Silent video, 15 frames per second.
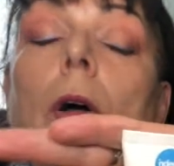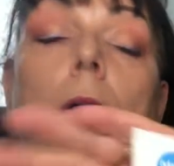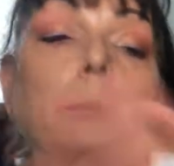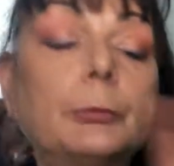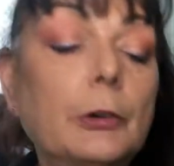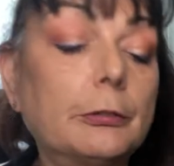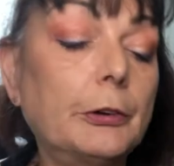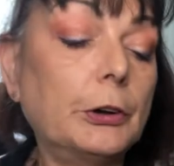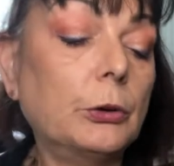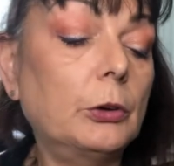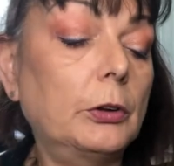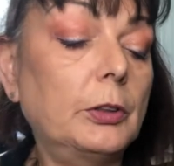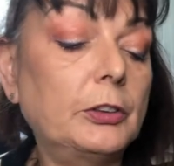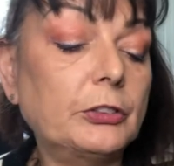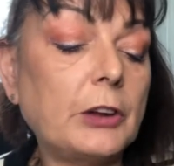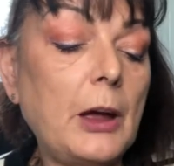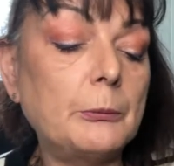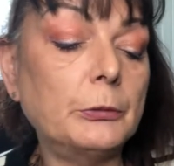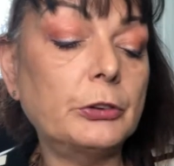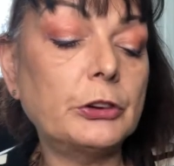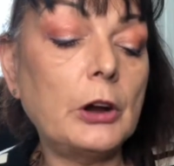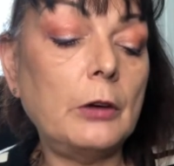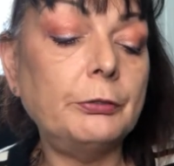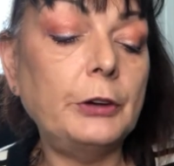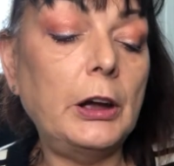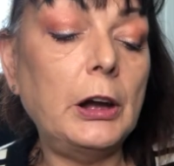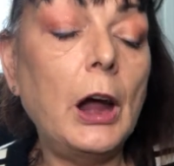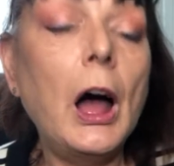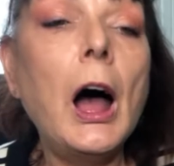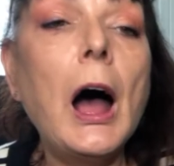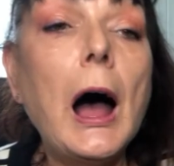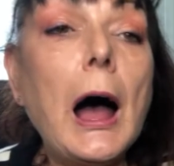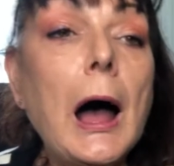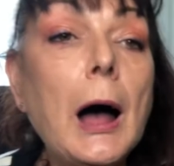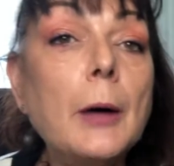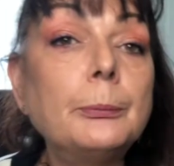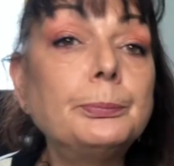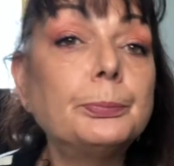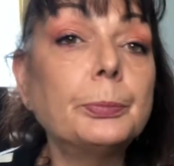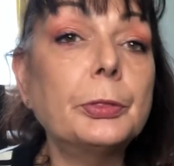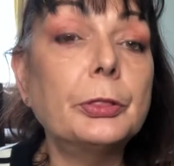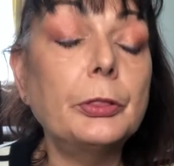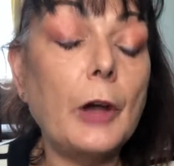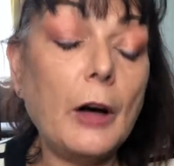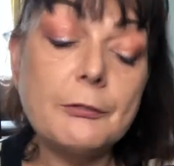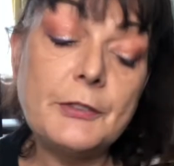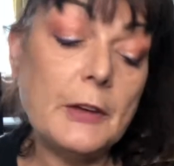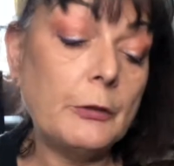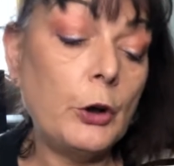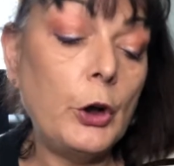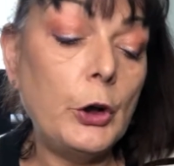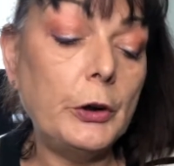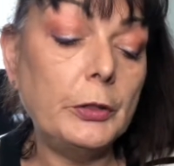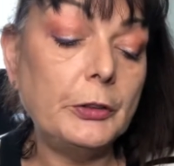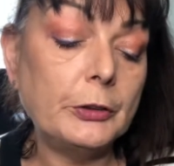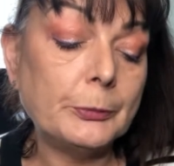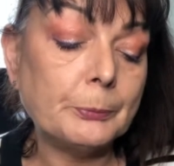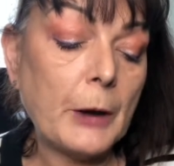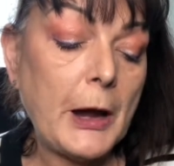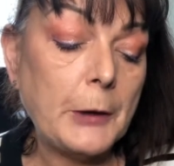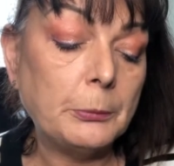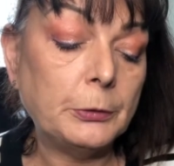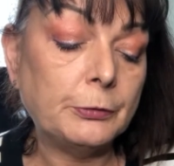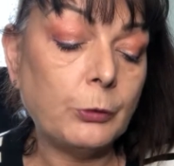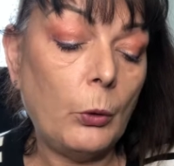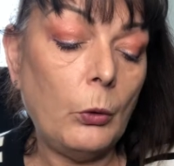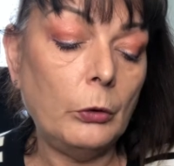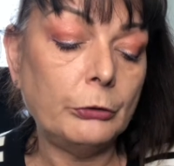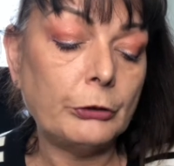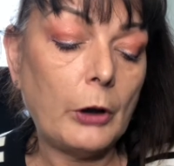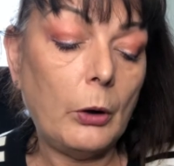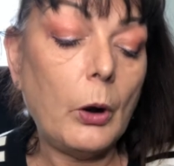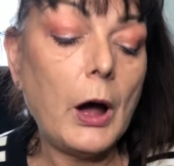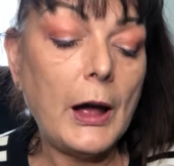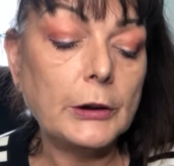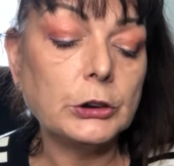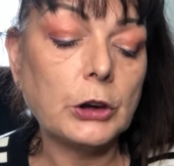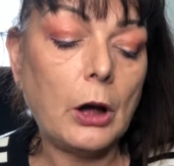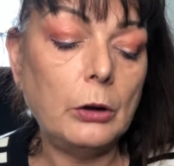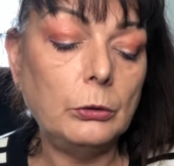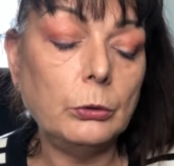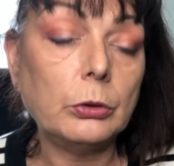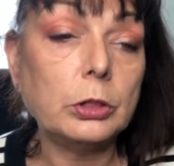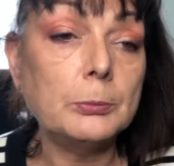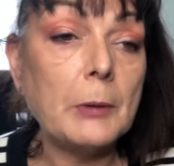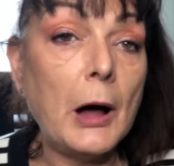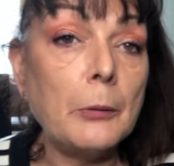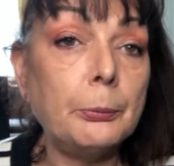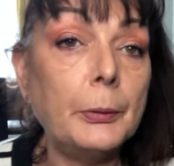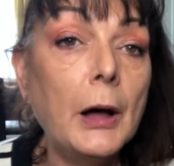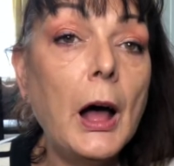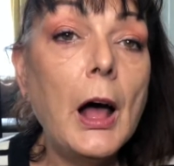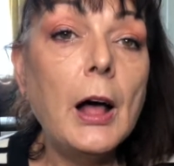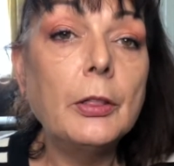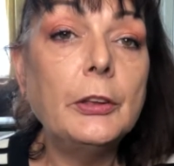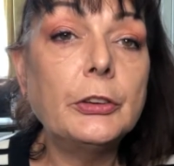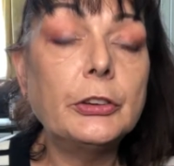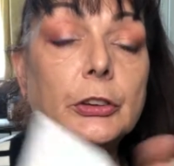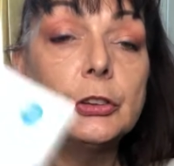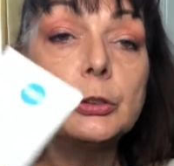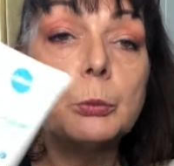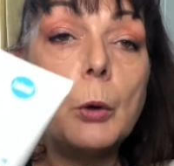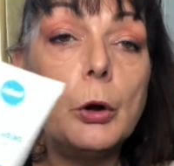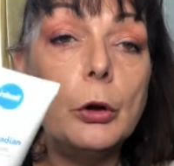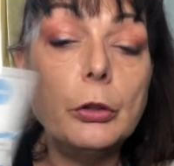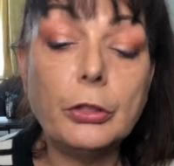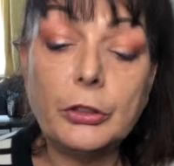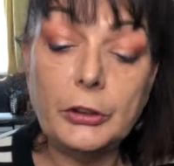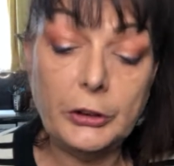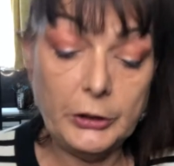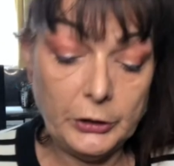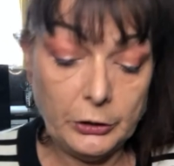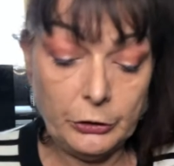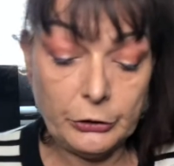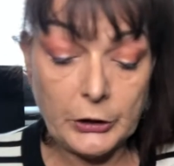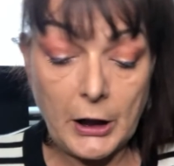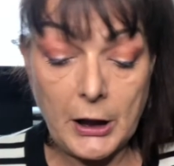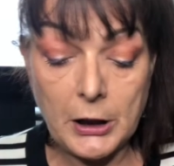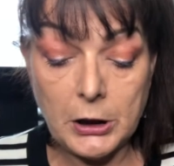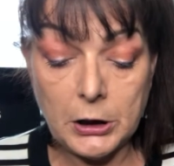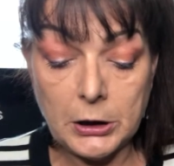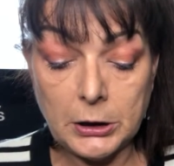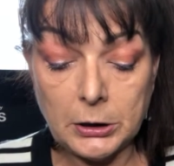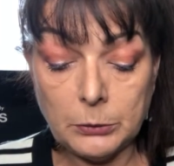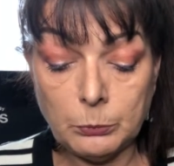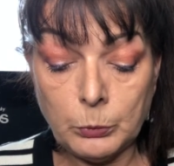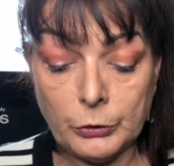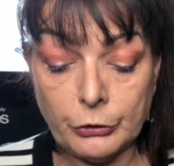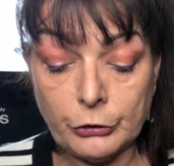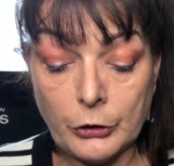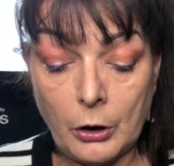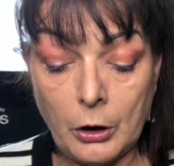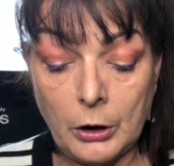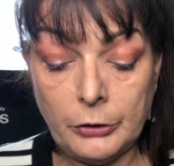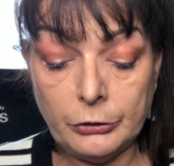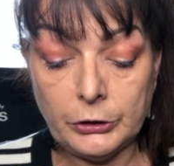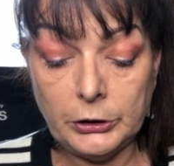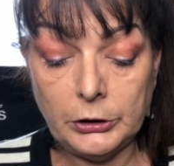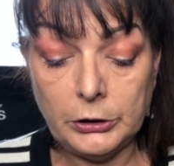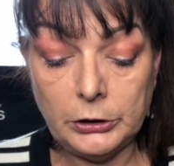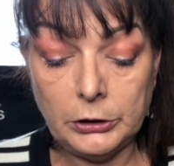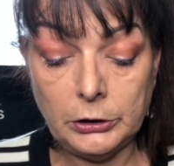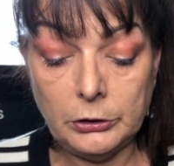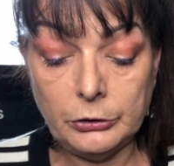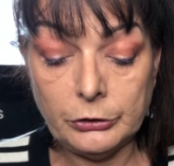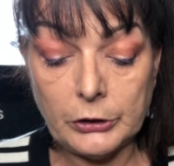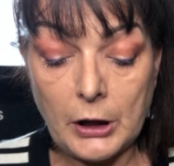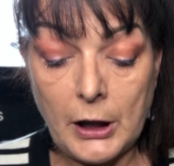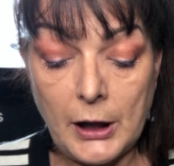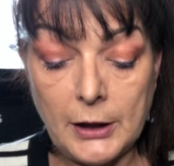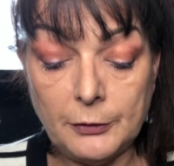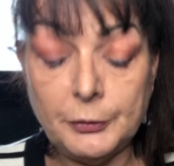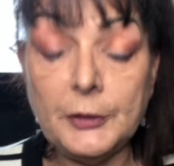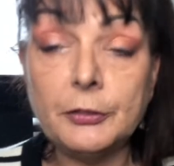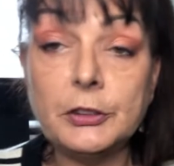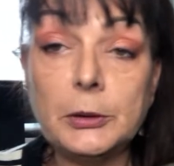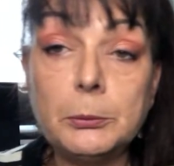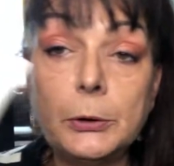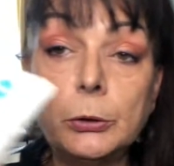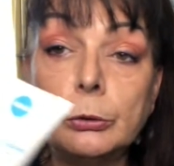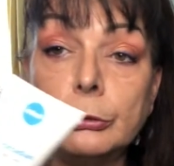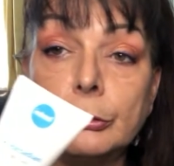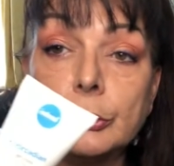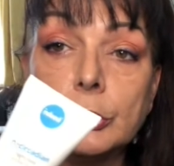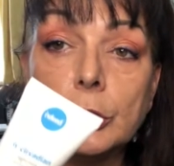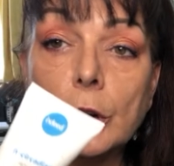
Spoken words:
Not very good at this camera stuff yet. I've never heard of this brand before, so I had to go look them up. This is worth, it is a, what size? It is a 50 mils.